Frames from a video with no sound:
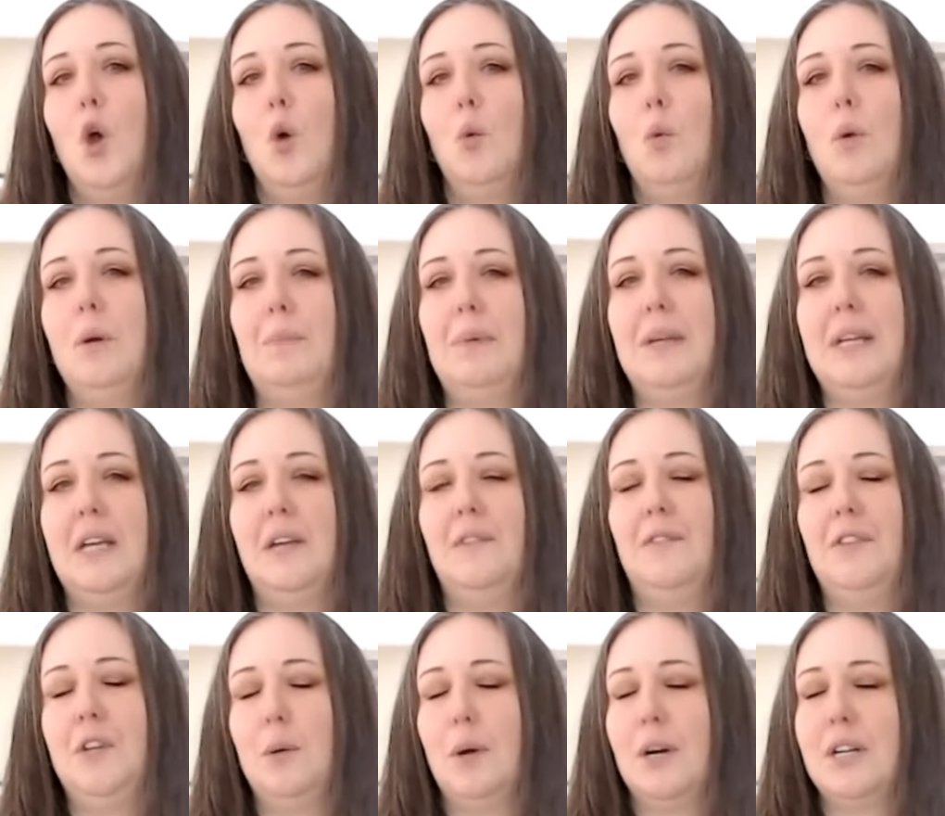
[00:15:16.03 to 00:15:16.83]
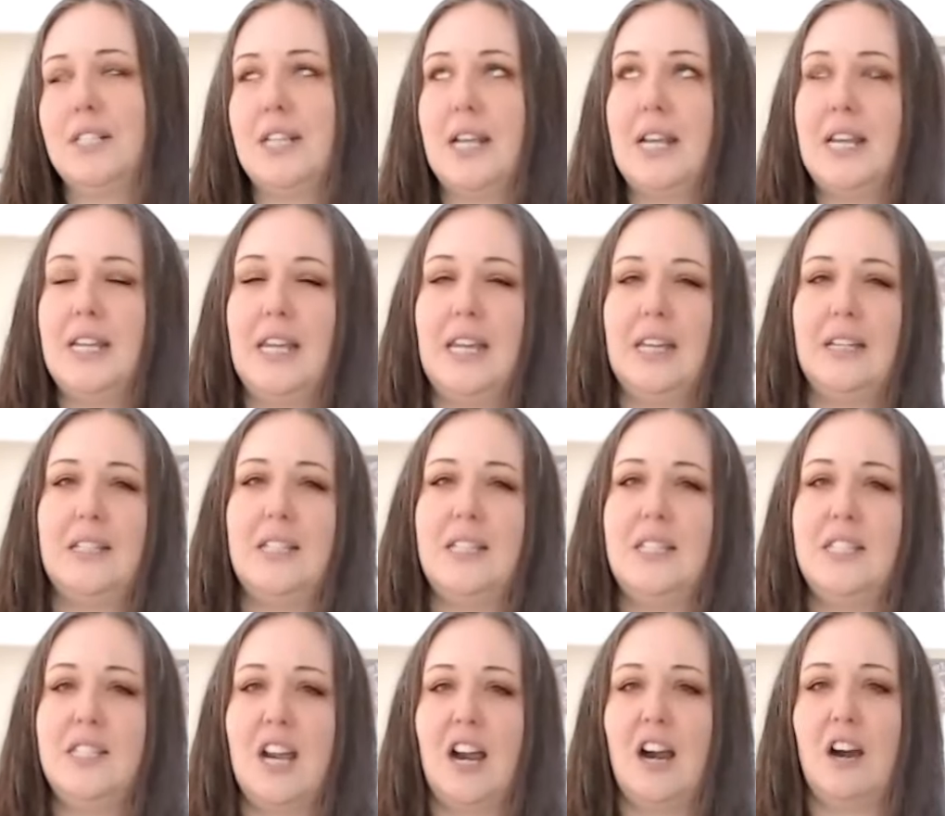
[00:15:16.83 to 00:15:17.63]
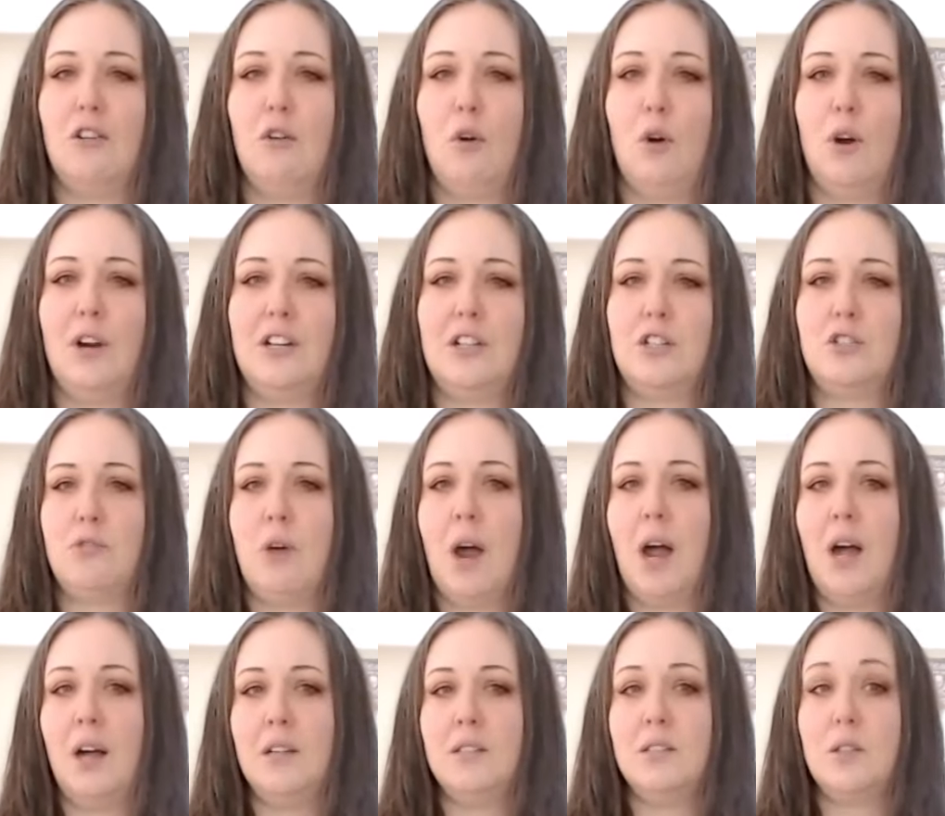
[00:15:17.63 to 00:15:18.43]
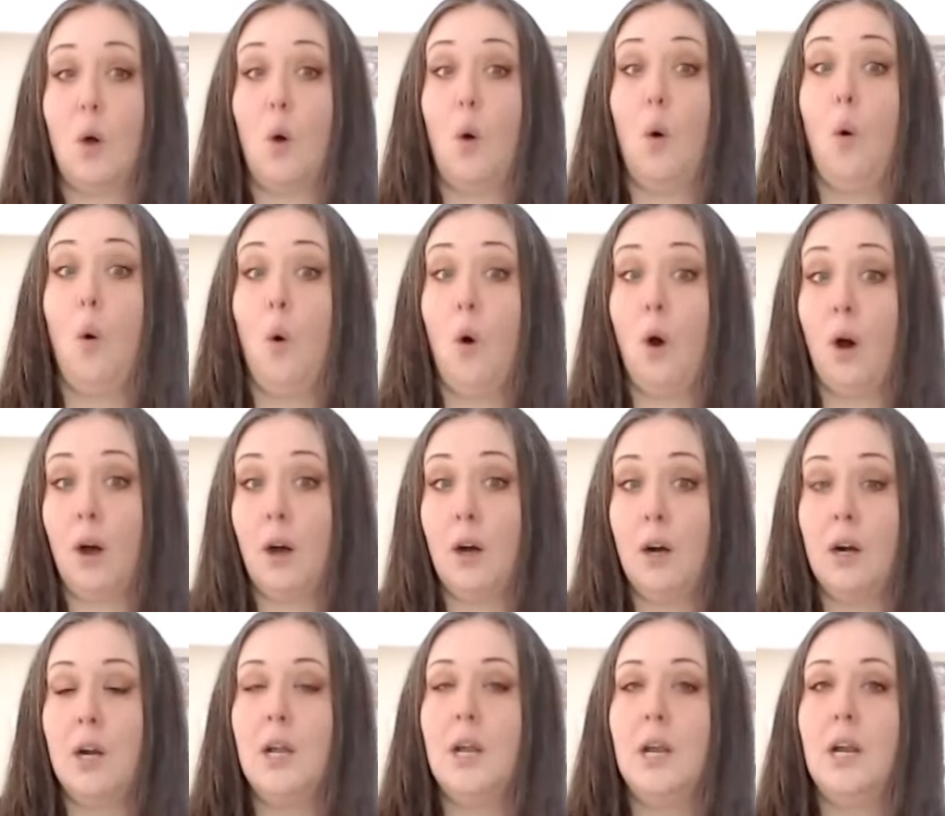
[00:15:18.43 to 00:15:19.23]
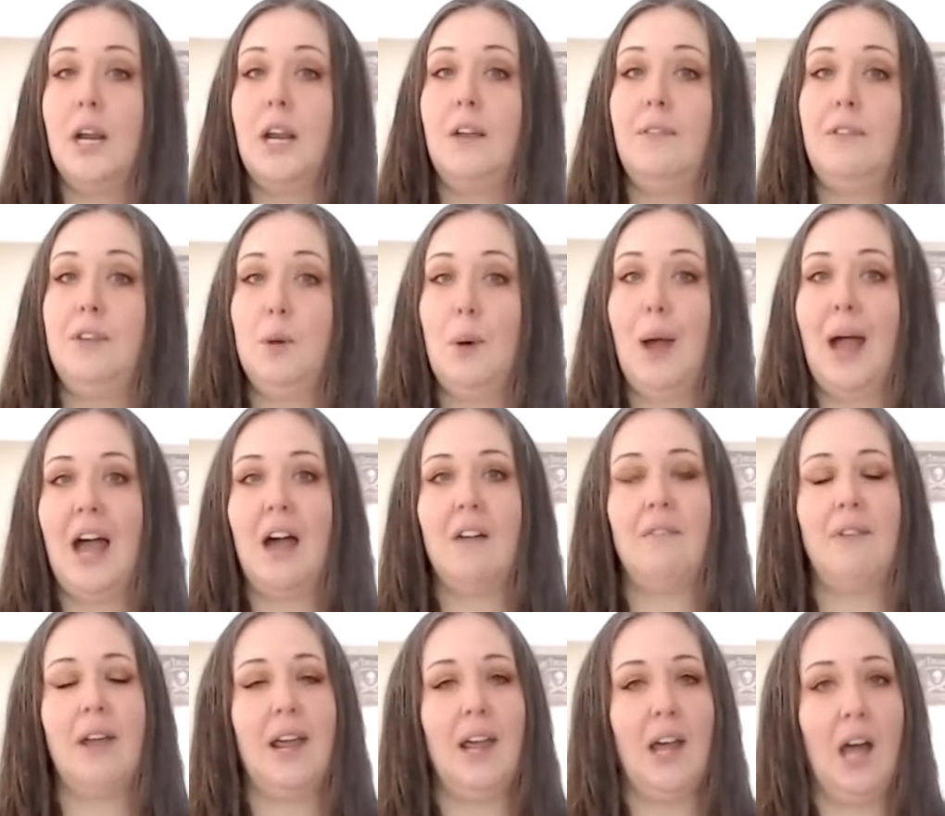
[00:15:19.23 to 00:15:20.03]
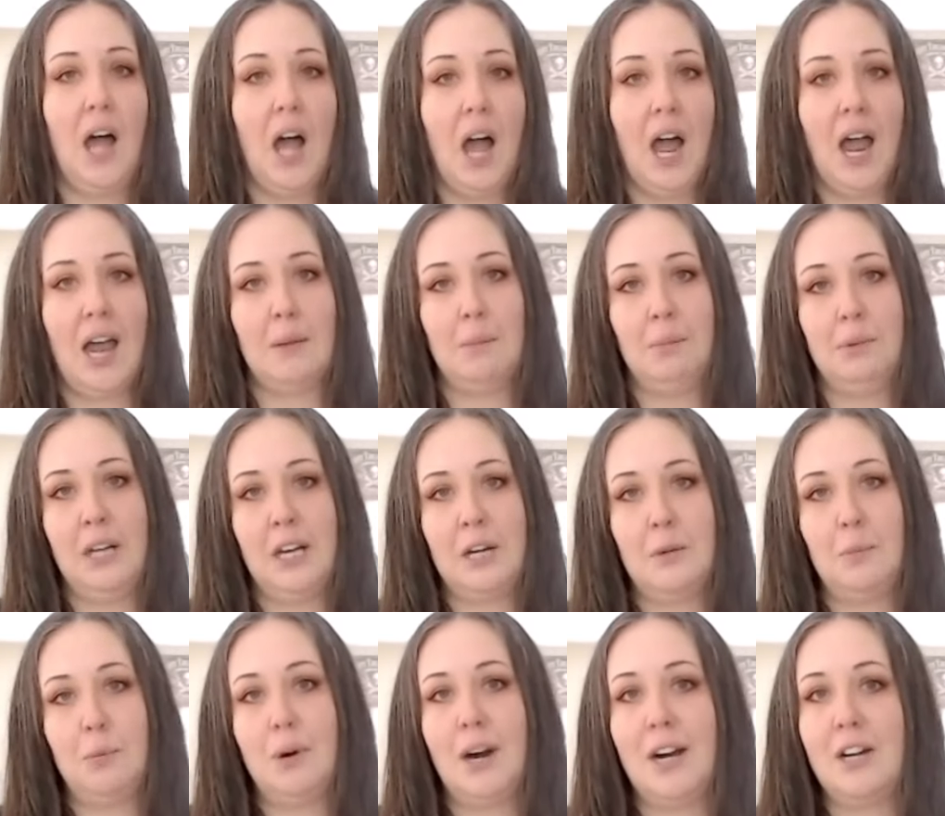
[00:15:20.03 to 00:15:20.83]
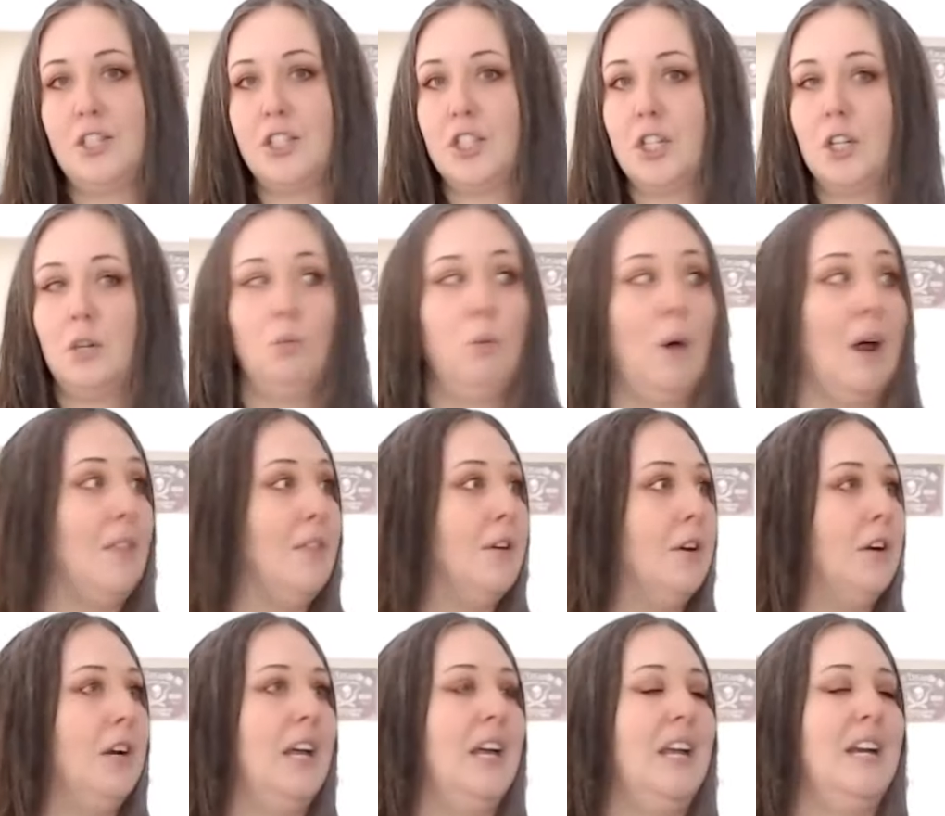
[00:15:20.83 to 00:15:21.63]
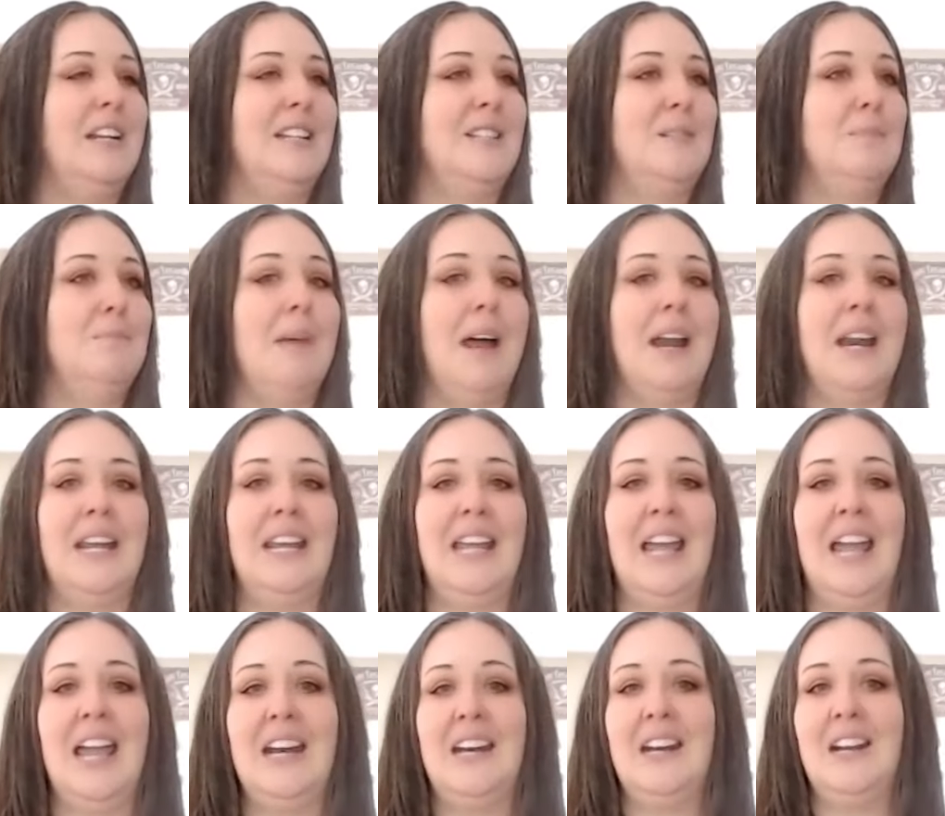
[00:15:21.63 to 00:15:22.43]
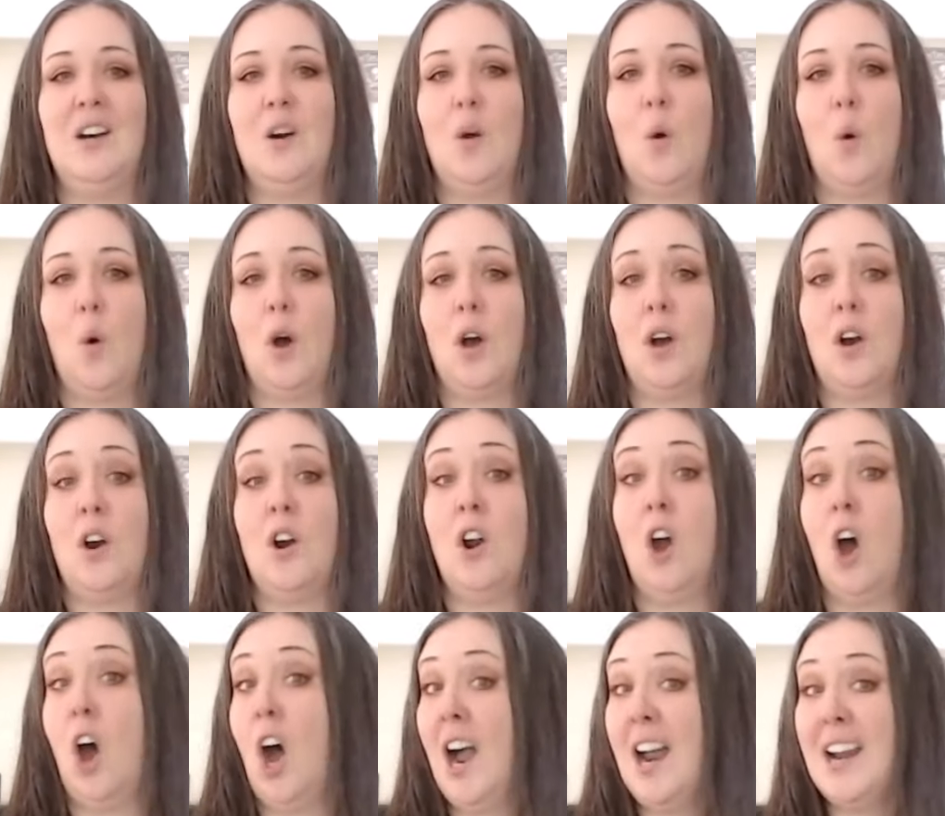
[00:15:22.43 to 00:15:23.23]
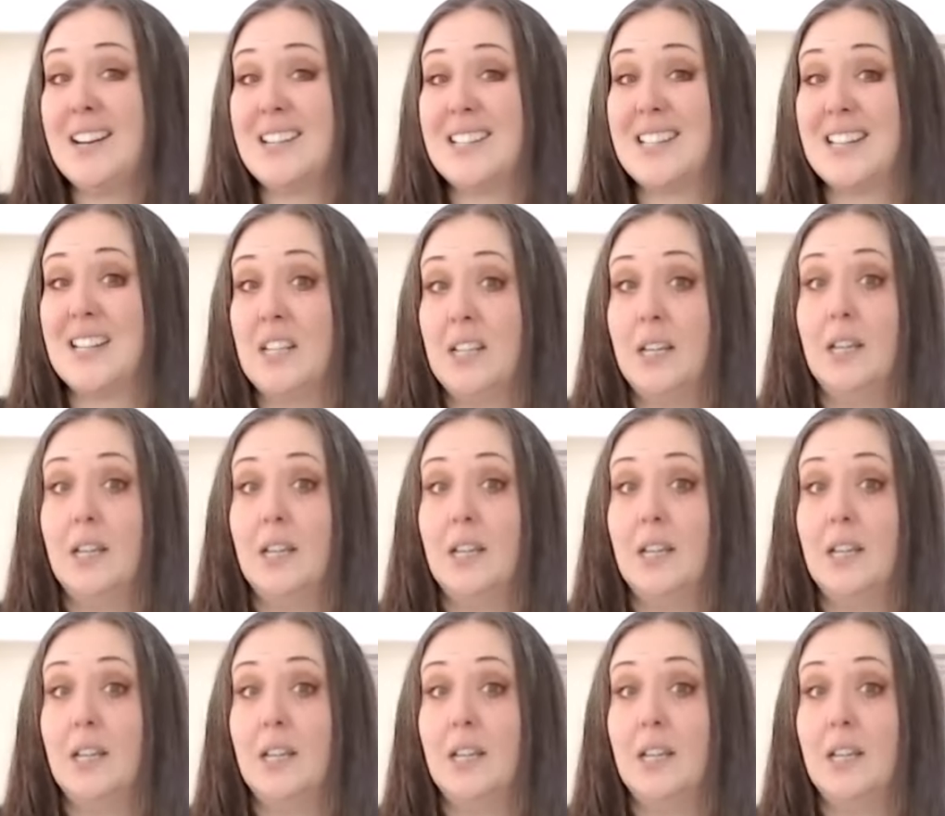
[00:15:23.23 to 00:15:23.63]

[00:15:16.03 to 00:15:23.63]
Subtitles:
would be if you are taking steroid drugs or if you have a high blood pressure, whether it is medicated or not.